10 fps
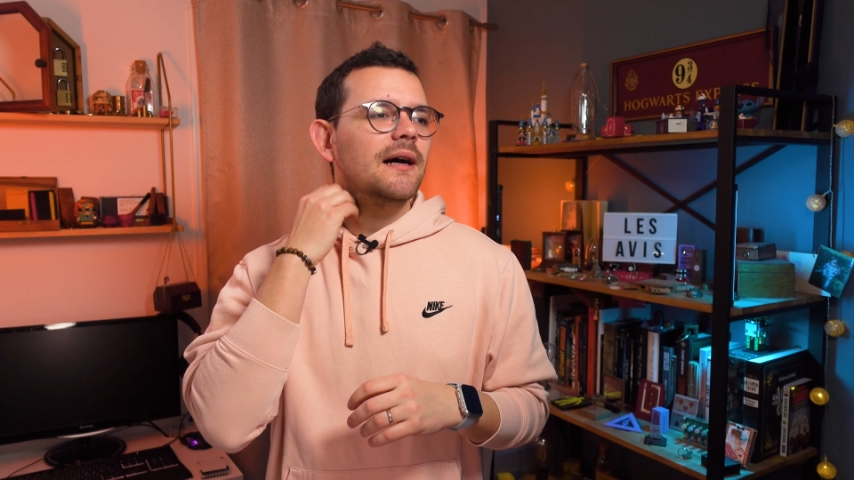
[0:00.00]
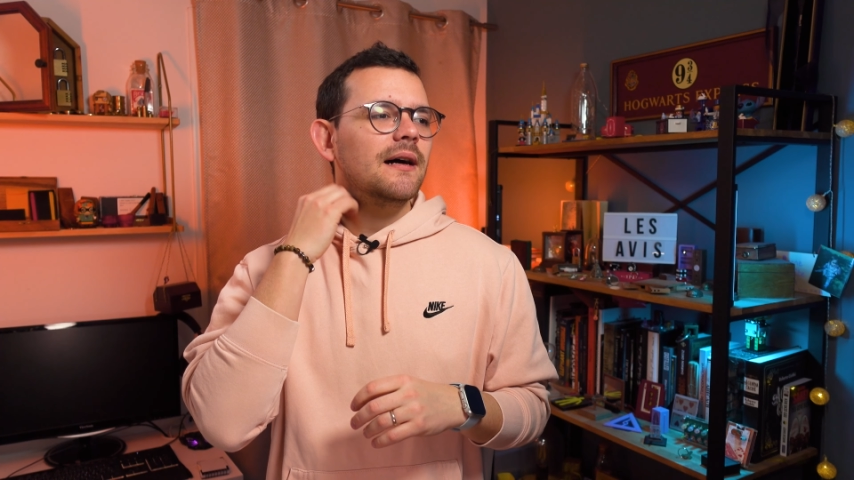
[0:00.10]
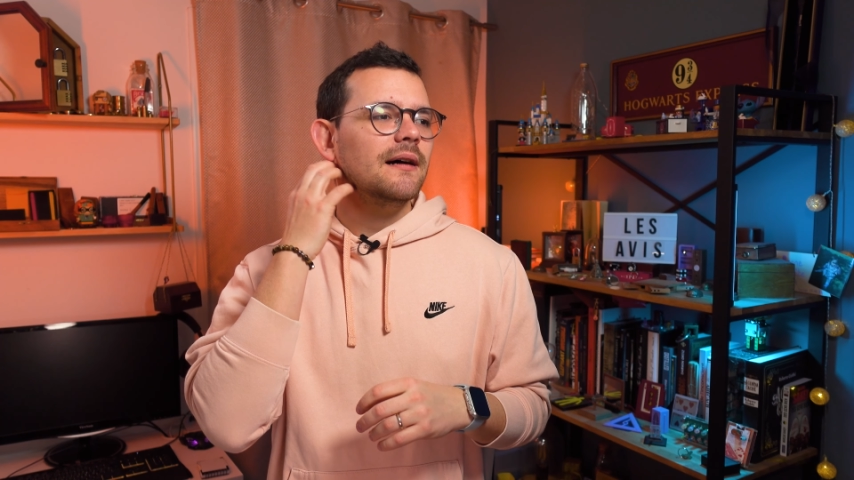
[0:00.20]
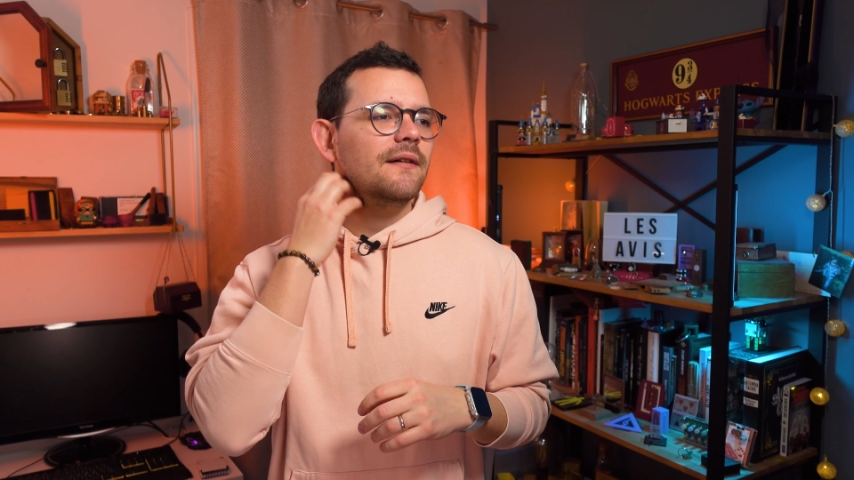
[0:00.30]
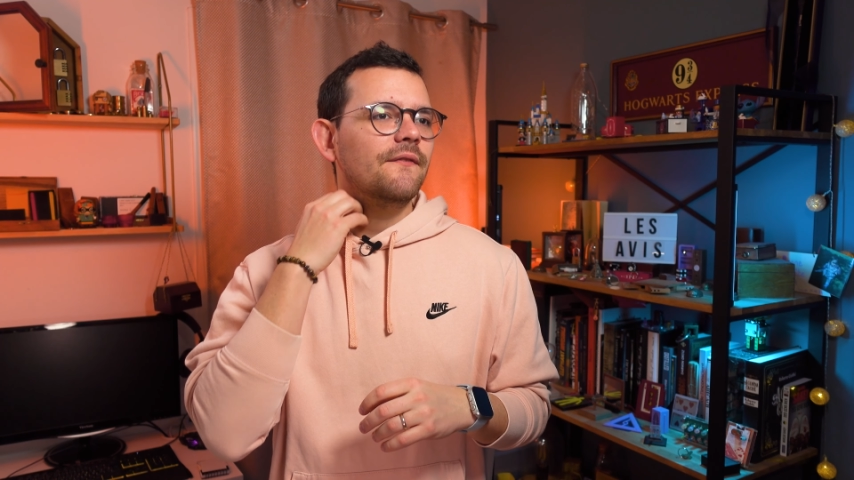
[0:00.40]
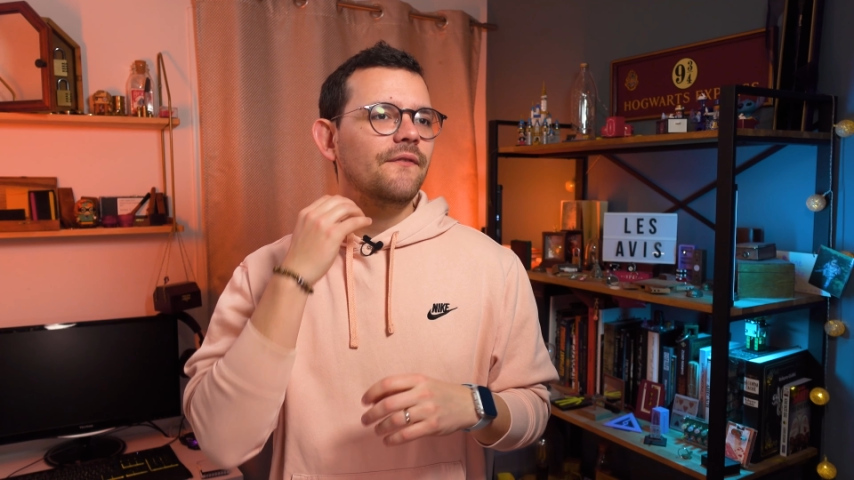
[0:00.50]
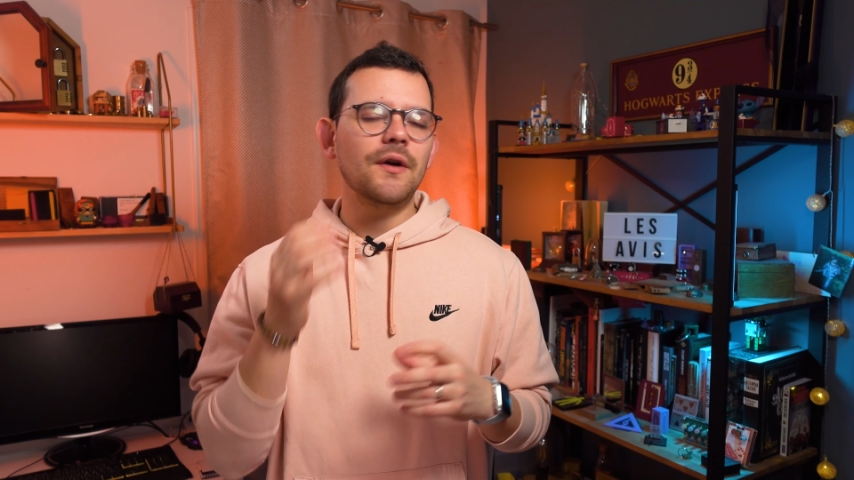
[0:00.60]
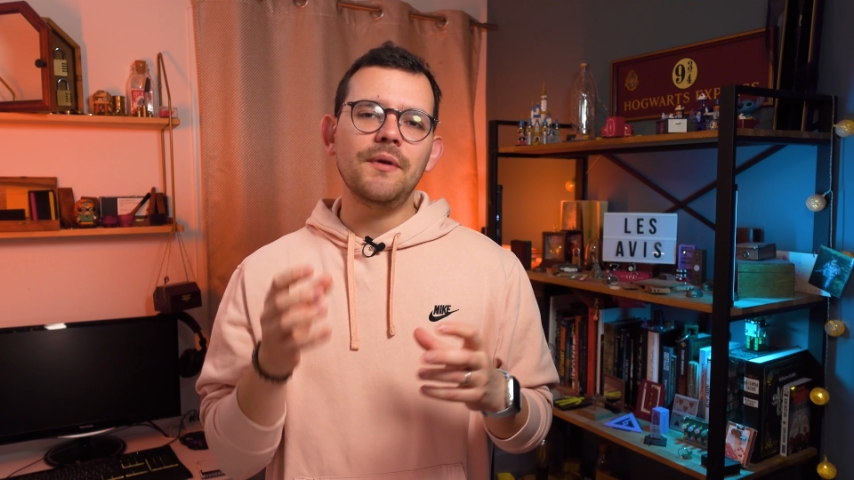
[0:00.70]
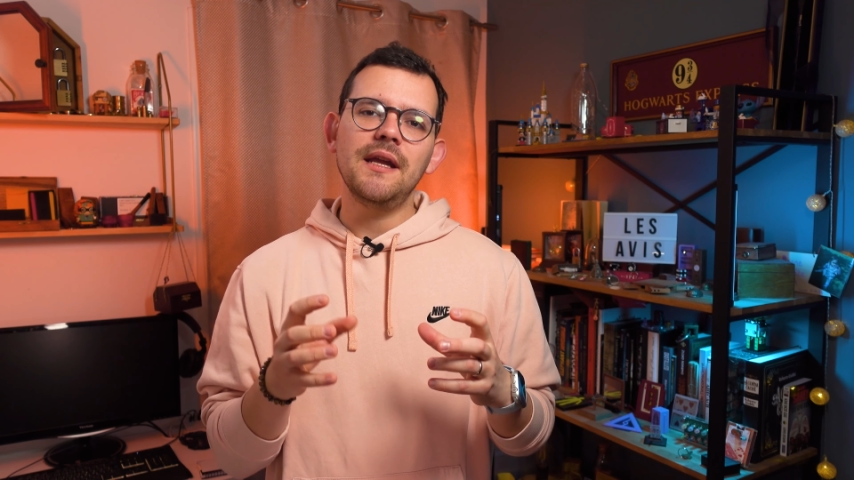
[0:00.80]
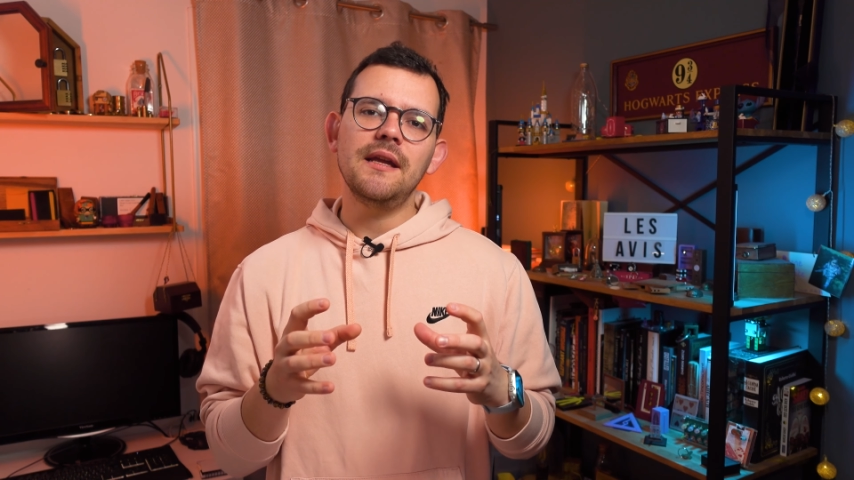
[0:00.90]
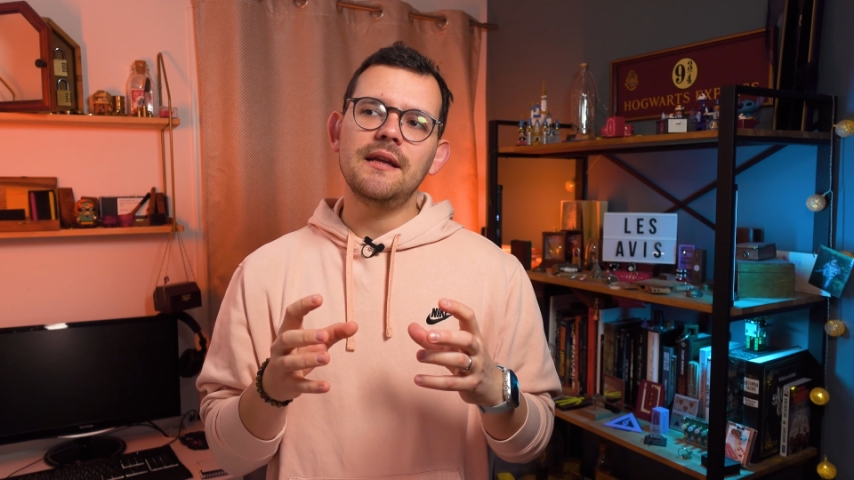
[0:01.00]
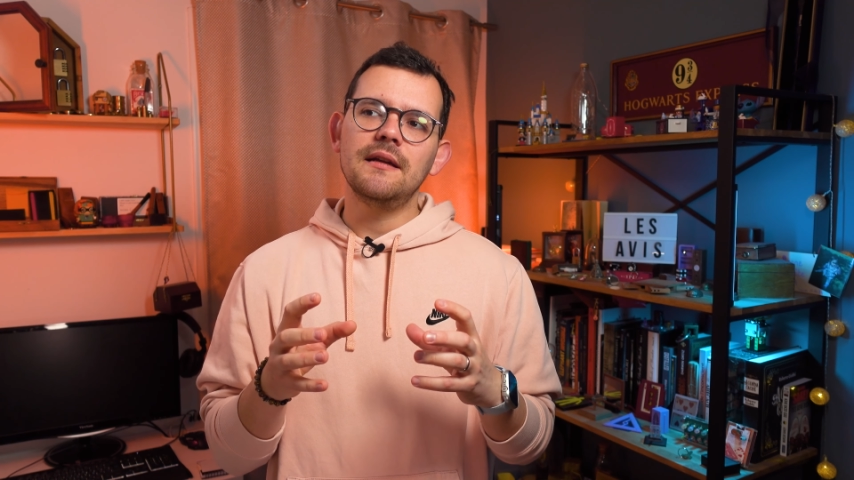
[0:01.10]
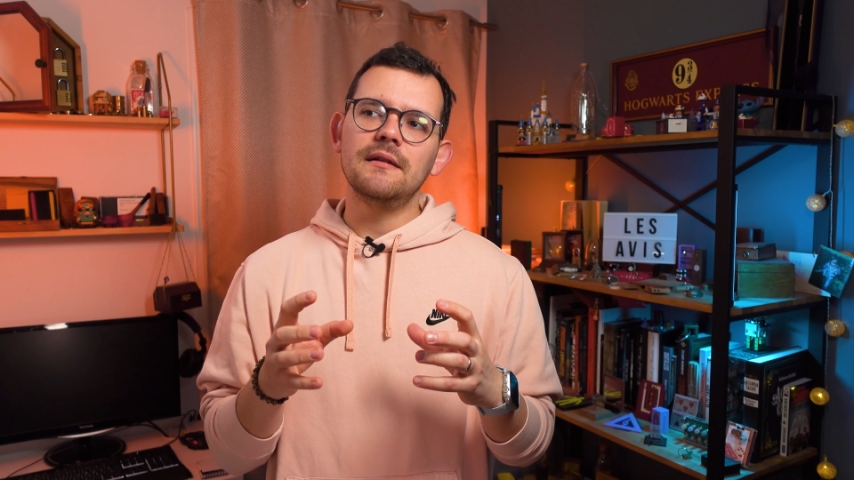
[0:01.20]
very